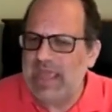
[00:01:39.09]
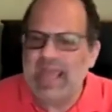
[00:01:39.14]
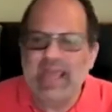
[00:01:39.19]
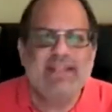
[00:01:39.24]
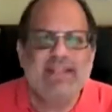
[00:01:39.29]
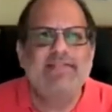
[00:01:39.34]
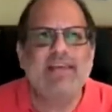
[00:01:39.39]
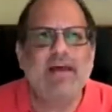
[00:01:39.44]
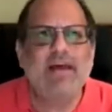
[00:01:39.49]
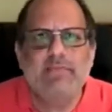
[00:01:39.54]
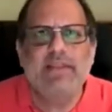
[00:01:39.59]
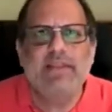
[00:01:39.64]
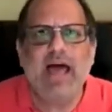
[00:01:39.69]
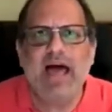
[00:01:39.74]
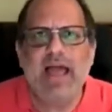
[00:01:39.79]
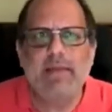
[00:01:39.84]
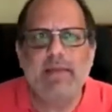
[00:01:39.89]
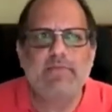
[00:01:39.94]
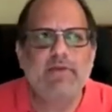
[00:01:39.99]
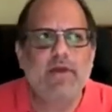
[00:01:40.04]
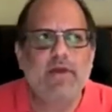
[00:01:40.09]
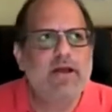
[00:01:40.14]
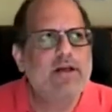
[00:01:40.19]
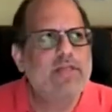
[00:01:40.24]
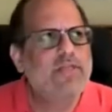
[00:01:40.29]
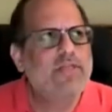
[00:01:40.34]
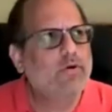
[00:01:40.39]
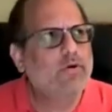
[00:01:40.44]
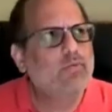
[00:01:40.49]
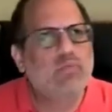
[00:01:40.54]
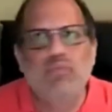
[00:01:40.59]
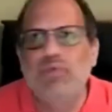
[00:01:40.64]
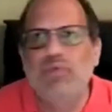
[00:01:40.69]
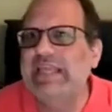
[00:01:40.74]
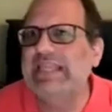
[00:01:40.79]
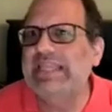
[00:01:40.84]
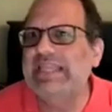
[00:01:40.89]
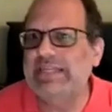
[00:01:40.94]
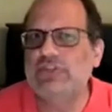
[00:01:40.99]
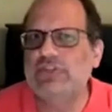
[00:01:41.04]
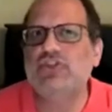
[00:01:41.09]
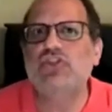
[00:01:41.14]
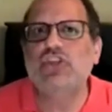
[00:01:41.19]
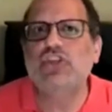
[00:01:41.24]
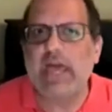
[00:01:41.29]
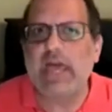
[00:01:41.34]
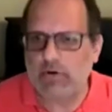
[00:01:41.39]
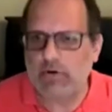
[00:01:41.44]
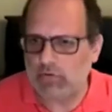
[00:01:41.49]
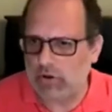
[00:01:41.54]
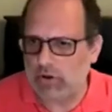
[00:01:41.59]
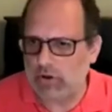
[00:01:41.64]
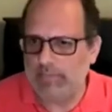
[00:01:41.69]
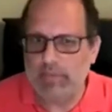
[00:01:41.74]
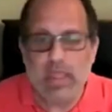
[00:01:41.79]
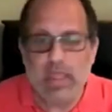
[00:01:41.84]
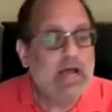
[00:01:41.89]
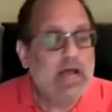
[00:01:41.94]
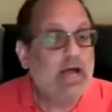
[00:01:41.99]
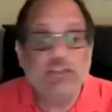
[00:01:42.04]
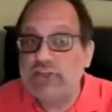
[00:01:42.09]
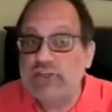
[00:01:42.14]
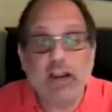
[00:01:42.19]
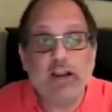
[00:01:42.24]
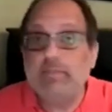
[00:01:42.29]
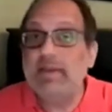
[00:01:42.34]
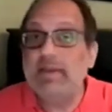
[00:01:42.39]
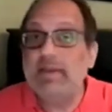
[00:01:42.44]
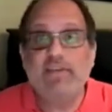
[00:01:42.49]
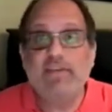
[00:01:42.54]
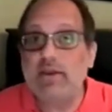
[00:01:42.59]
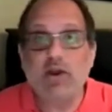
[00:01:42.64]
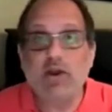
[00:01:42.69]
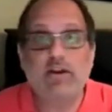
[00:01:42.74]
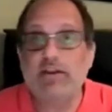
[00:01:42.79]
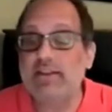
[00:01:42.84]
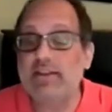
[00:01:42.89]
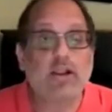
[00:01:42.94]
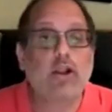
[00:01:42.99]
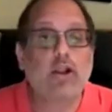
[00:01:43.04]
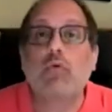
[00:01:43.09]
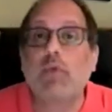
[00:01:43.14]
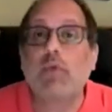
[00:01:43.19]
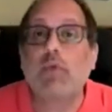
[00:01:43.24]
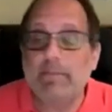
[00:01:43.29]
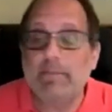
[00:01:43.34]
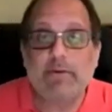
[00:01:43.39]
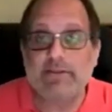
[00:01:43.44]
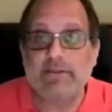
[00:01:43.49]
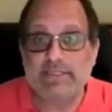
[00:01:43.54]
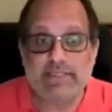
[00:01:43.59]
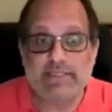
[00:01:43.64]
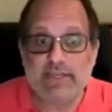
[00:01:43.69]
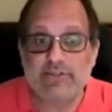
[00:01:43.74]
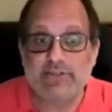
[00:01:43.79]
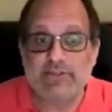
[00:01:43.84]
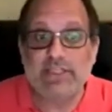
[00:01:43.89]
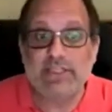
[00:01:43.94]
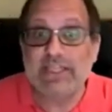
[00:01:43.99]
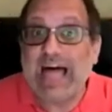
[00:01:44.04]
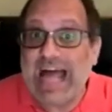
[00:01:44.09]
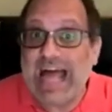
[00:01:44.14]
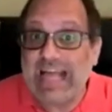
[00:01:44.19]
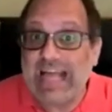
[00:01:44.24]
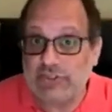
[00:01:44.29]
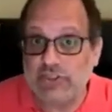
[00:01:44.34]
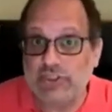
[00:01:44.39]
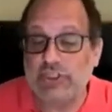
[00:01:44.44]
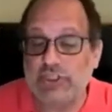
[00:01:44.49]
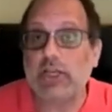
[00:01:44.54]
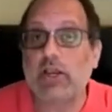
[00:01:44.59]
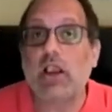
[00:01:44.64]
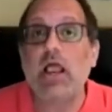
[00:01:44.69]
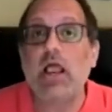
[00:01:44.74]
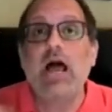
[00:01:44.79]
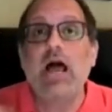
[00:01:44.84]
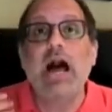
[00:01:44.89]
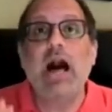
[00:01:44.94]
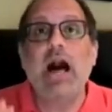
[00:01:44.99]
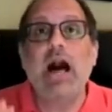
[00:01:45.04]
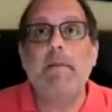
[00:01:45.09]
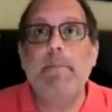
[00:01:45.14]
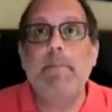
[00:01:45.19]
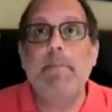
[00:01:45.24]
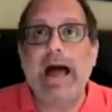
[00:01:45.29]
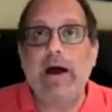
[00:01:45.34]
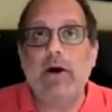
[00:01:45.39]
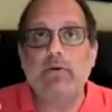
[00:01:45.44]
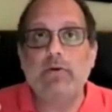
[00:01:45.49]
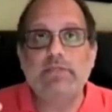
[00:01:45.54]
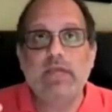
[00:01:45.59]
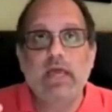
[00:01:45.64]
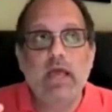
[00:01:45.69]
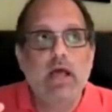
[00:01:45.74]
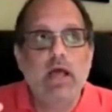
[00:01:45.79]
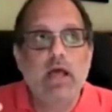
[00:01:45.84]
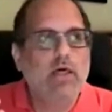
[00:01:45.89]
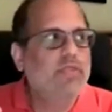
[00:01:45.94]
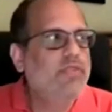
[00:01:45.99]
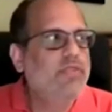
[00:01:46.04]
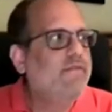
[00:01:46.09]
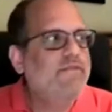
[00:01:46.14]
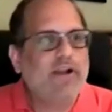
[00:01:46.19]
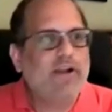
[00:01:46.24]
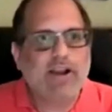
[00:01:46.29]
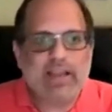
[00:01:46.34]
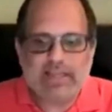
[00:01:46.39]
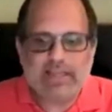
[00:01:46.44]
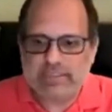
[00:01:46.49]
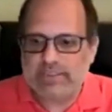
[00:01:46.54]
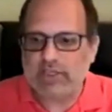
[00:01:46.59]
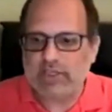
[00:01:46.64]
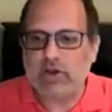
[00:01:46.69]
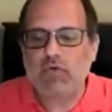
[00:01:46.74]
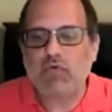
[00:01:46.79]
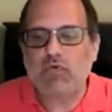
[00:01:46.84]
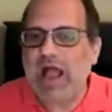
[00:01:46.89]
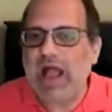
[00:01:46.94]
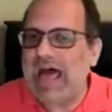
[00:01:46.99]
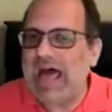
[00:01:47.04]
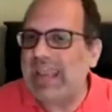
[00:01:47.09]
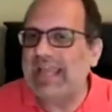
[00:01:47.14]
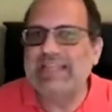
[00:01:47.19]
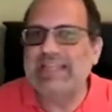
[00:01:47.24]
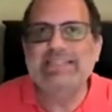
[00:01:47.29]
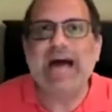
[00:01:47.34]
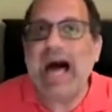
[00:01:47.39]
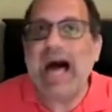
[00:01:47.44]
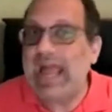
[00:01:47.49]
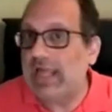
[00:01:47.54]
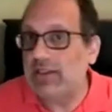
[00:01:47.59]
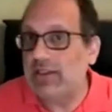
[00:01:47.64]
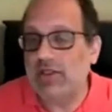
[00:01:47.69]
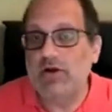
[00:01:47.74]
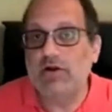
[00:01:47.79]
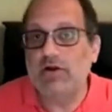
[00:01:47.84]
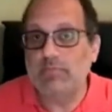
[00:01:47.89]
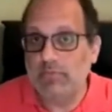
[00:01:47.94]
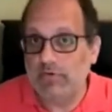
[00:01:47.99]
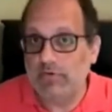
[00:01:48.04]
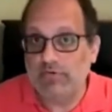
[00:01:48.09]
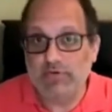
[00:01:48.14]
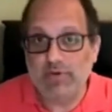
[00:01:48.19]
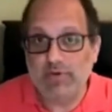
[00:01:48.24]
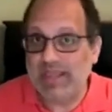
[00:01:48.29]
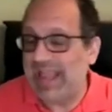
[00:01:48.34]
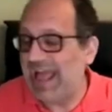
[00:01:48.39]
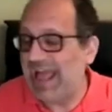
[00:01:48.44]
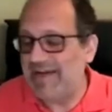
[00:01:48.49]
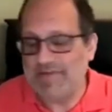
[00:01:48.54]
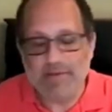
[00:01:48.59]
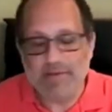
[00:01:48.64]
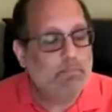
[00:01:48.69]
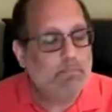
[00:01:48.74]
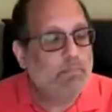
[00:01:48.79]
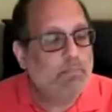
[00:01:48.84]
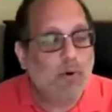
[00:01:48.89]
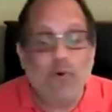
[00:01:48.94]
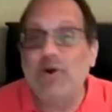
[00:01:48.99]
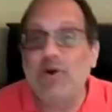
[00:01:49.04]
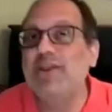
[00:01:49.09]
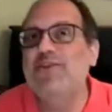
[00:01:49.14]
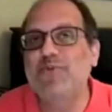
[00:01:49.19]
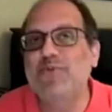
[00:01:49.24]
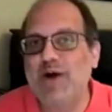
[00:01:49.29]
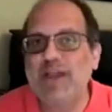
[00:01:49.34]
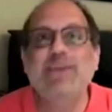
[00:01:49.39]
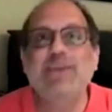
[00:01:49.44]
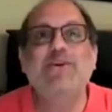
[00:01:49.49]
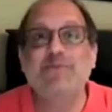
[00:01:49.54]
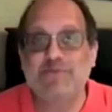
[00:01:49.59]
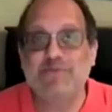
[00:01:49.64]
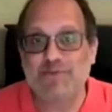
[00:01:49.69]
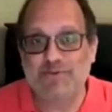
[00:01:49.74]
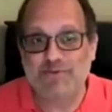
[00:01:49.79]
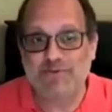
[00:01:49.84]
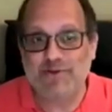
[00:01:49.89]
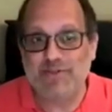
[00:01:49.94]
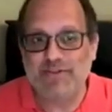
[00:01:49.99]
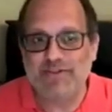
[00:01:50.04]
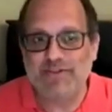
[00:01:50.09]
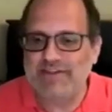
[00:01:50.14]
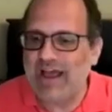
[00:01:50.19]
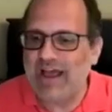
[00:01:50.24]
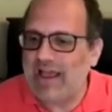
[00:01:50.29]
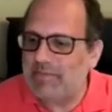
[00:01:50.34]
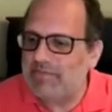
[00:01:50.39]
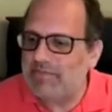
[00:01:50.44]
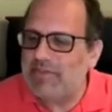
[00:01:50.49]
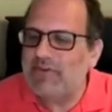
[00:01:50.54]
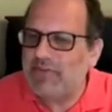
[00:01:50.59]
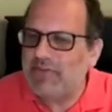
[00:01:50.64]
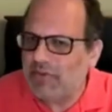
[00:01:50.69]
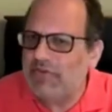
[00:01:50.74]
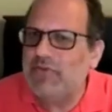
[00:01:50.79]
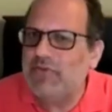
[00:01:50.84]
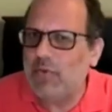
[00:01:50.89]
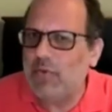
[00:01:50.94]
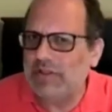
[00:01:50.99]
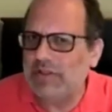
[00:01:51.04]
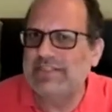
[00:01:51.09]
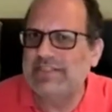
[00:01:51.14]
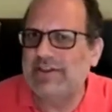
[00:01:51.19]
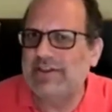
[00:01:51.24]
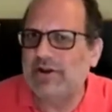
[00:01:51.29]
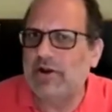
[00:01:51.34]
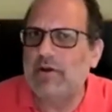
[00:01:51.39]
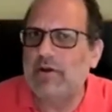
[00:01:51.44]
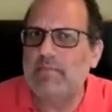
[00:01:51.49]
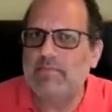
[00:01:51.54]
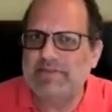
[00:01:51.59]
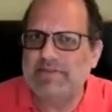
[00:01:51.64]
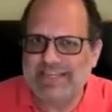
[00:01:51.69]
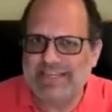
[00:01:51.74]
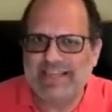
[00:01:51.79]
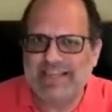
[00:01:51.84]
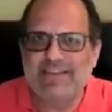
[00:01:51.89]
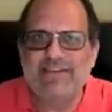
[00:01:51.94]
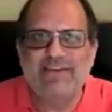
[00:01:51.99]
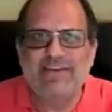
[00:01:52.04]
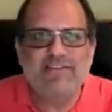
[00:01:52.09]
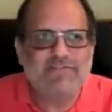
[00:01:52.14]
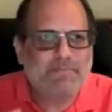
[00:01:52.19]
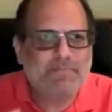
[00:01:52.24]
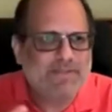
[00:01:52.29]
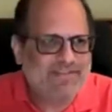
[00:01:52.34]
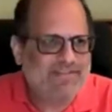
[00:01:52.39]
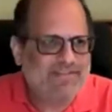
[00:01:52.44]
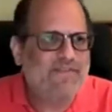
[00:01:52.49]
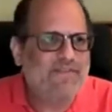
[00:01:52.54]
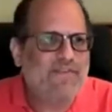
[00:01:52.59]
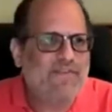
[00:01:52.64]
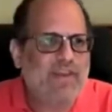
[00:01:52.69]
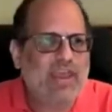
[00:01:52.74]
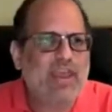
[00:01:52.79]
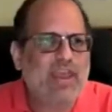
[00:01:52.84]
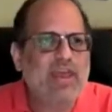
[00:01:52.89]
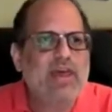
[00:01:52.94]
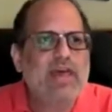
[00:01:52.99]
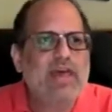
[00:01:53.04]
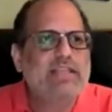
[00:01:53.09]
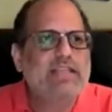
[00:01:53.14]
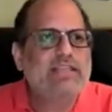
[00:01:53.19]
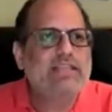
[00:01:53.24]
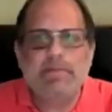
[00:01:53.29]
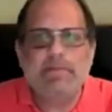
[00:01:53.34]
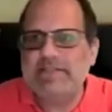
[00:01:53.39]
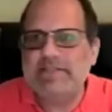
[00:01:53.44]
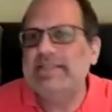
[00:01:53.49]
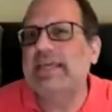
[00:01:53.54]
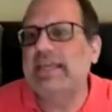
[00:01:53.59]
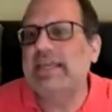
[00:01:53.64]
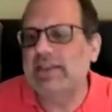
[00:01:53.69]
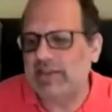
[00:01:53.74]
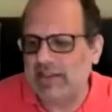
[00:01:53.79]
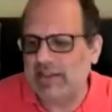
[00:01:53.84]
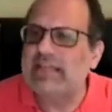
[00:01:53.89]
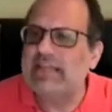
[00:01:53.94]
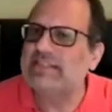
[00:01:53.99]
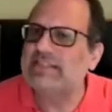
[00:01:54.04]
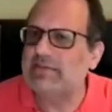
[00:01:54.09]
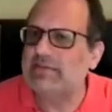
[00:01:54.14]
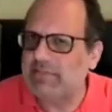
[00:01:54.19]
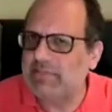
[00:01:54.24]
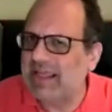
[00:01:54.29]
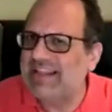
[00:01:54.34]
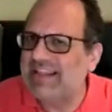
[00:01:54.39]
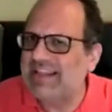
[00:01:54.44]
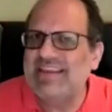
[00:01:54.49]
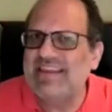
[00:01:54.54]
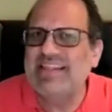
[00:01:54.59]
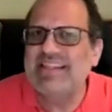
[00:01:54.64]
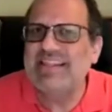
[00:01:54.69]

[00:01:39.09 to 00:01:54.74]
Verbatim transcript: And sometimes they're really general. Jeremy Seacard did a great presentation last year about the various Socratic dialogue moves you can have. And boy, do I use those all the time. There's also ones that are particularly specific to particular lesson plans.